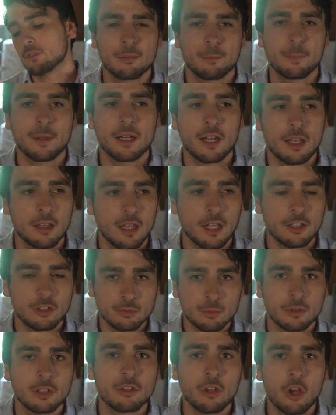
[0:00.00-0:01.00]
But I, I
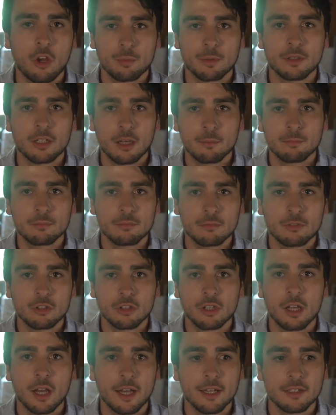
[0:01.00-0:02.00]
just wanted to open up to
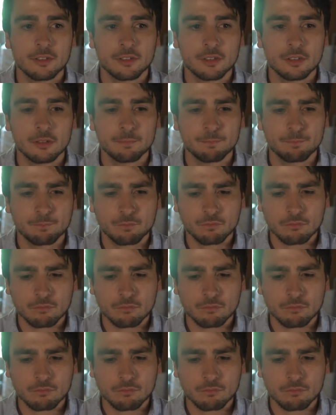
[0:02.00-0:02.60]
you guys and